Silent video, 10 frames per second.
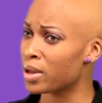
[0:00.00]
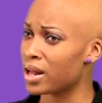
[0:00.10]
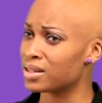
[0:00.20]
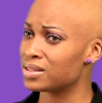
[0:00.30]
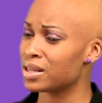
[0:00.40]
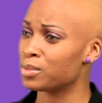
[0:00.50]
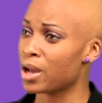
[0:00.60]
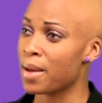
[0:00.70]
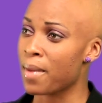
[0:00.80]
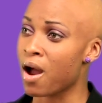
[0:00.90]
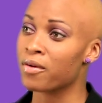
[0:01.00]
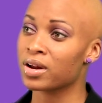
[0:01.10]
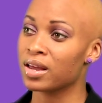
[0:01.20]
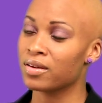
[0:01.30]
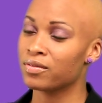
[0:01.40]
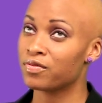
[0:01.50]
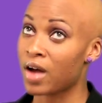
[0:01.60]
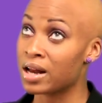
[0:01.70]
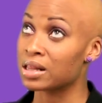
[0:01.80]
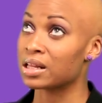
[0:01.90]
but at the same time, I already
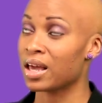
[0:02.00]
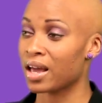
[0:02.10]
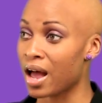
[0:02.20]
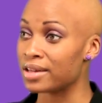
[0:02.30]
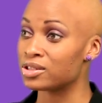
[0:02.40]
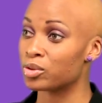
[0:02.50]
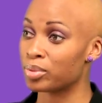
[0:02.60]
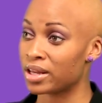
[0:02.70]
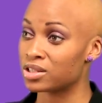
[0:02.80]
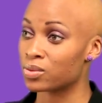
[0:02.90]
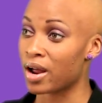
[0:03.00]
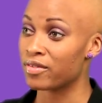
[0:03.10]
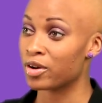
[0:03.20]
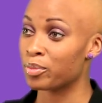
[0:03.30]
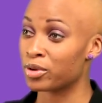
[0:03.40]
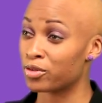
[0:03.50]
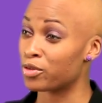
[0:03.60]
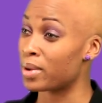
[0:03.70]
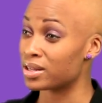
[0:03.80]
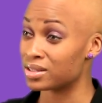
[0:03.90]
finally had gotten to a place where I felt
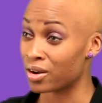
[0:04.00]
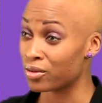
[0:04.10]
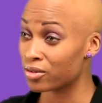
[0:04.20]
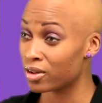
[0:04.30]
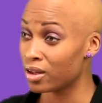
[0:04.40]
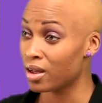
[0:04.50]
beautiful myself.